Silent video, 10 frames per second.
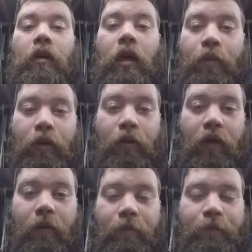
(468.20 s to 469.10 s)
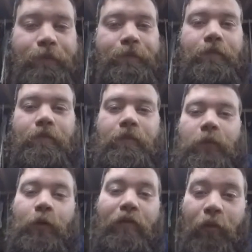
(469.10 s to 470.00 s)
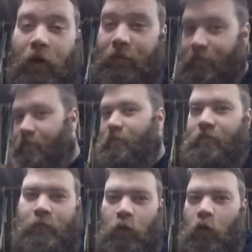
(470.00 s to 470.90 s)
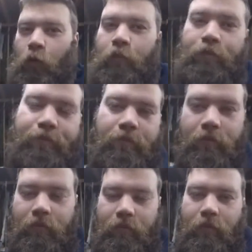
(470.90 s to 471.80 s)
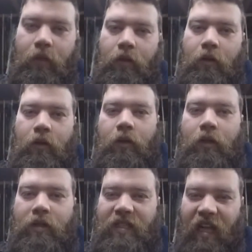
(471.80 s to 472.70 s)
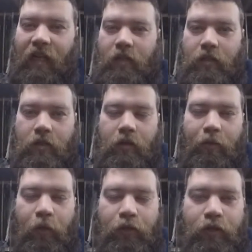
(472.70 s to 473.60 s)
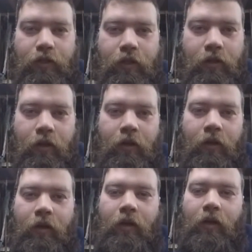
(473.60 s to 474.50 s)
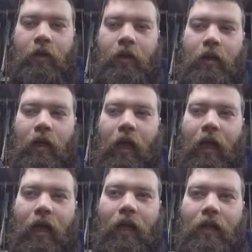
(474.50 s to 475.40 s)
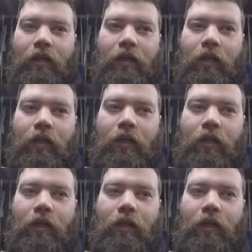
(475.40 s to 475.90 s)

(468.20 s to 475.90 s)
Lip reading: Happy New Year to everyone, all tens of watchers, and